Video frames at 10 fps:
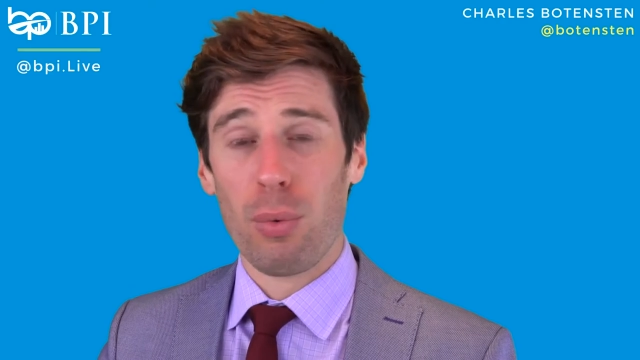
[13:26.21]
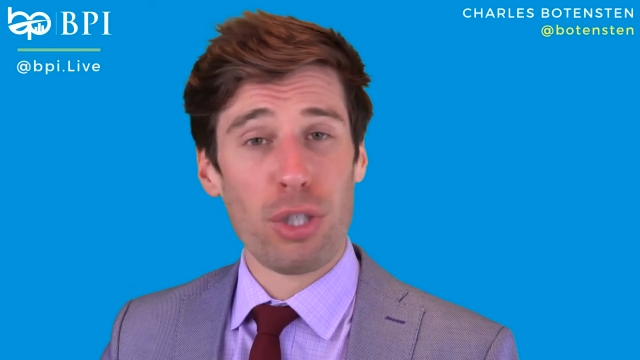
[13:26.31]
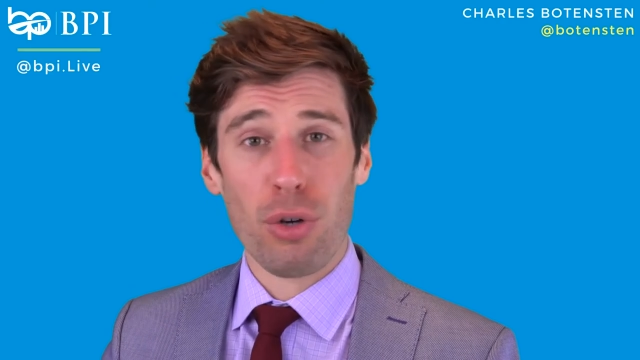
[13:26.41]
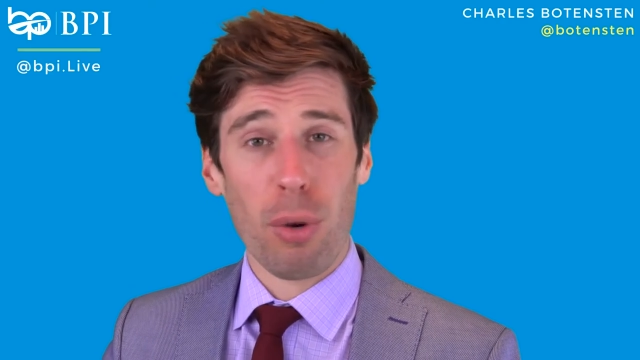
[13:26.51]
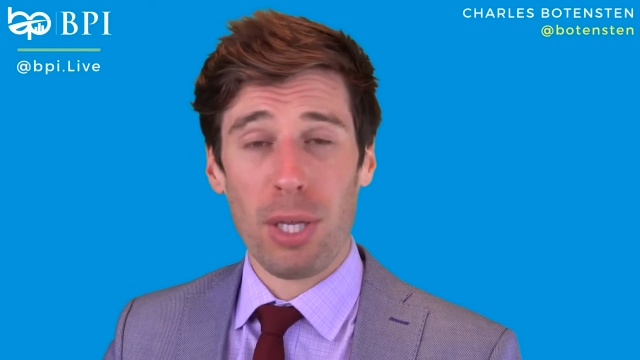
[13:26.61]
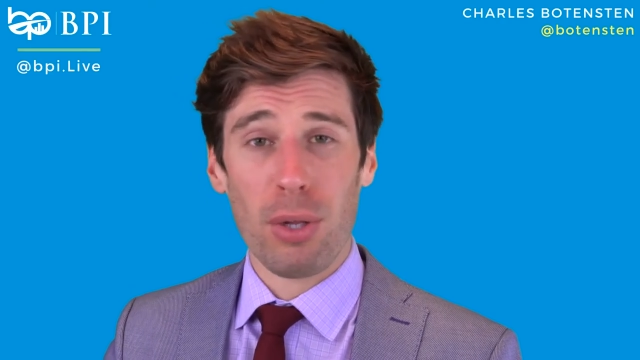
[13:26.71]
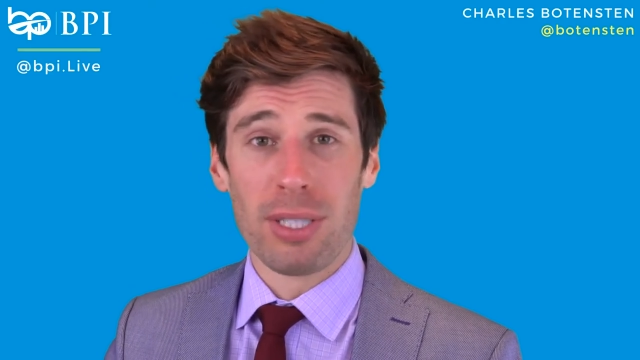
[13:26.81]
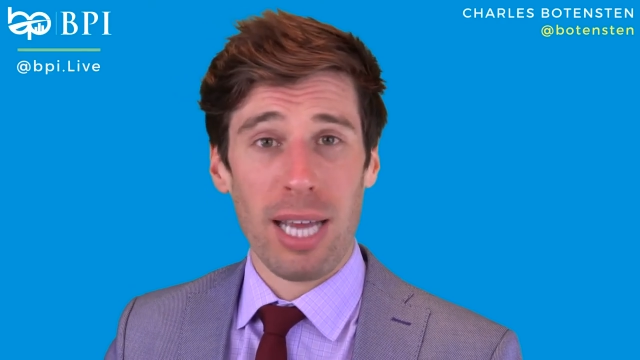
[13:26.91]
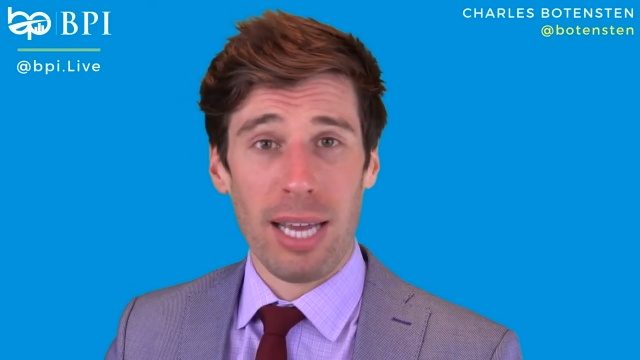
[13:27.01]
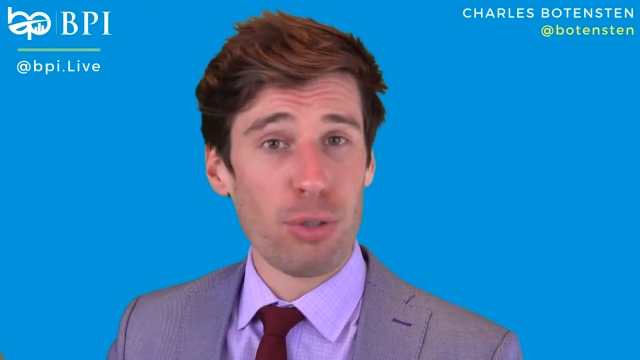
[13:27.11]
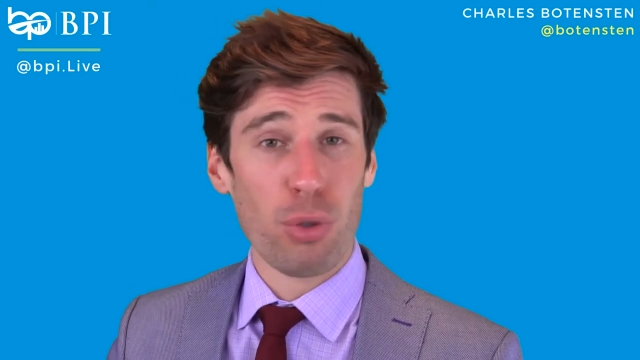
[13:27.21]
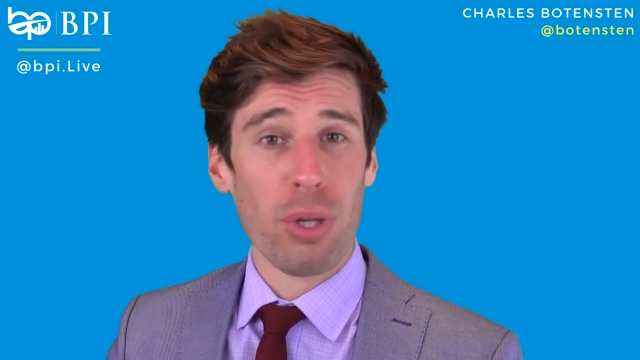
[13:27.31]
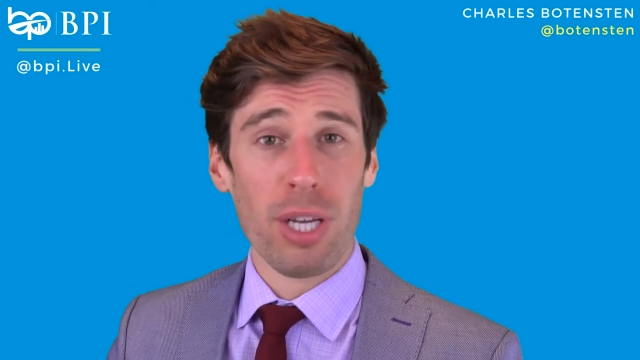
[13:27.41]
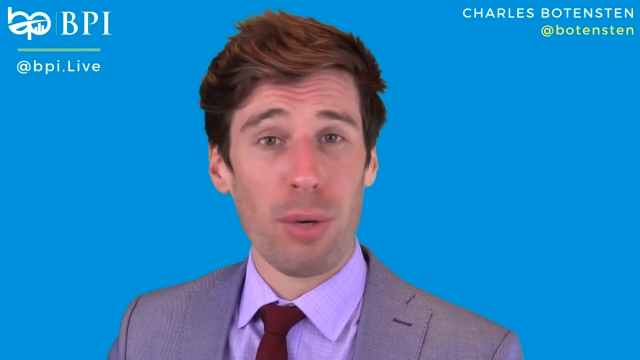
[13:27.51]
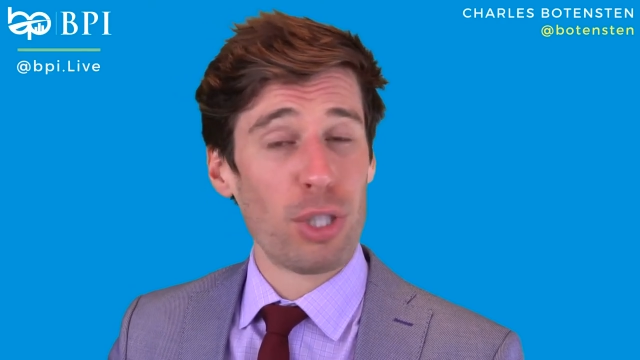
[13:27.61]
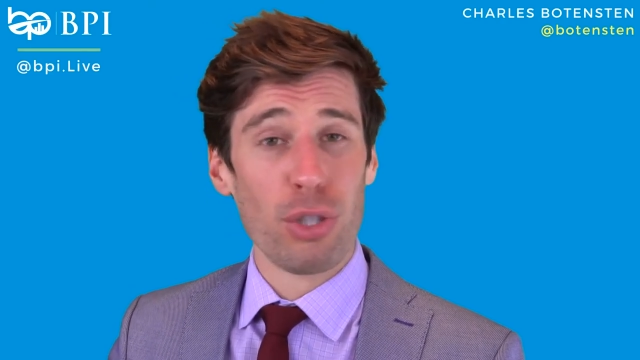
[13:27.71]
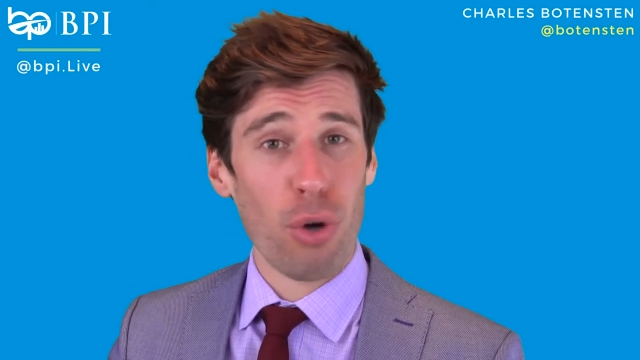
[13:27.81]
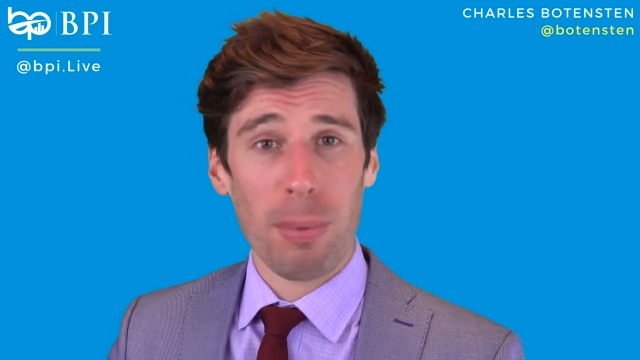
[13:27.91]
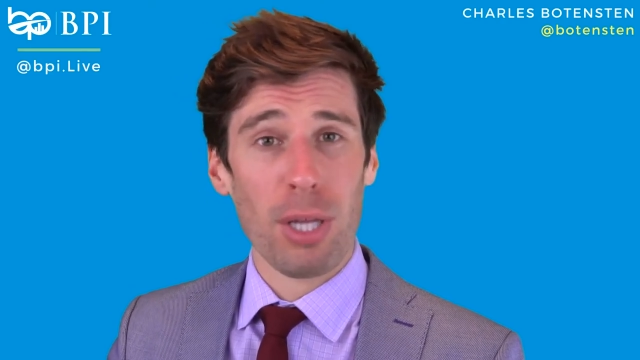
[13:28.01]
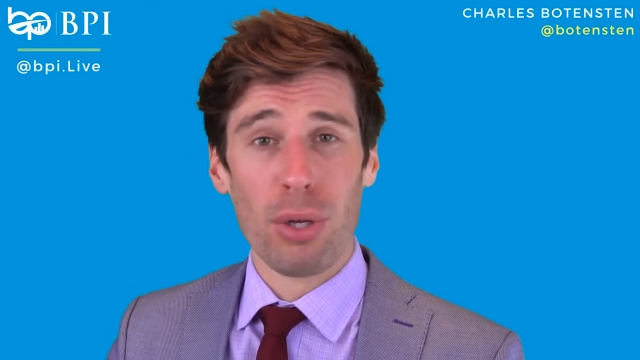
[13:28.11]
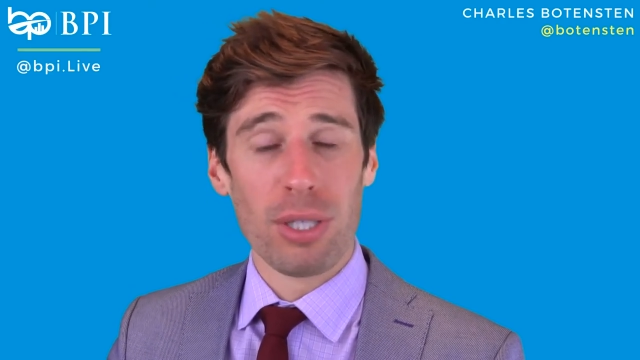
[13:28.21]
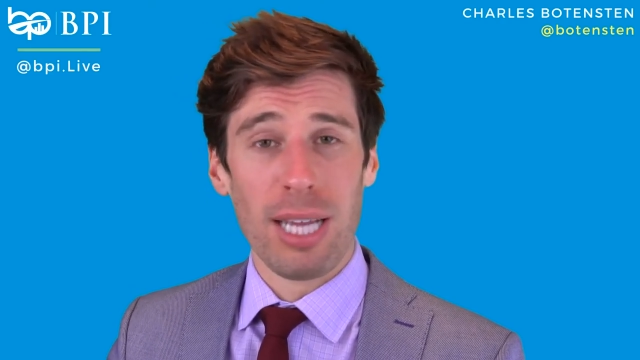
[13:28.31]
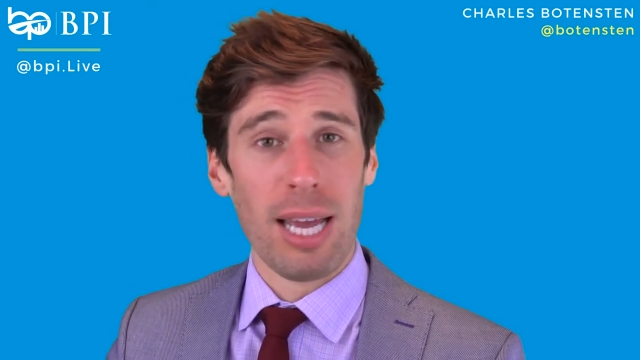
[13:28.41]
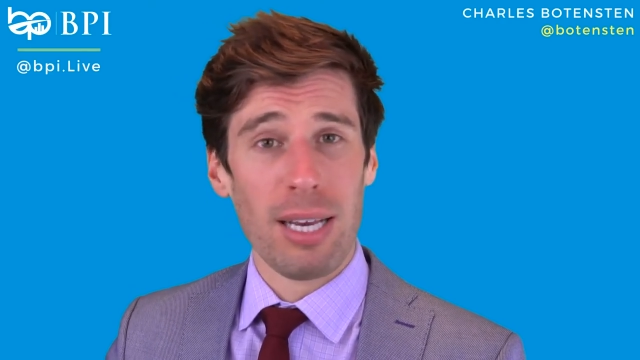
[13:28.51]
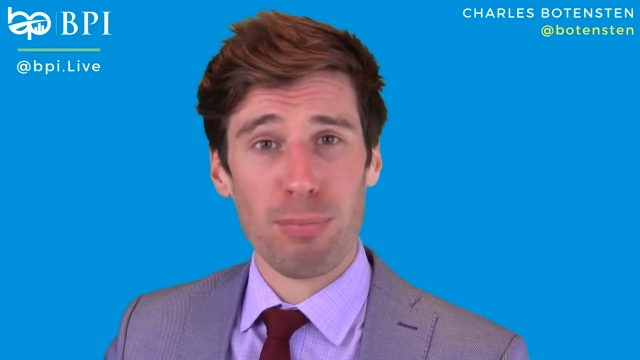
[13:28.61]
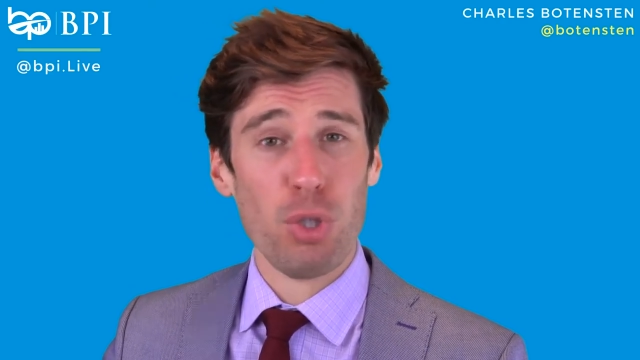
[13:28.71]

which nobody looks at, Trulia, which nobody looks at,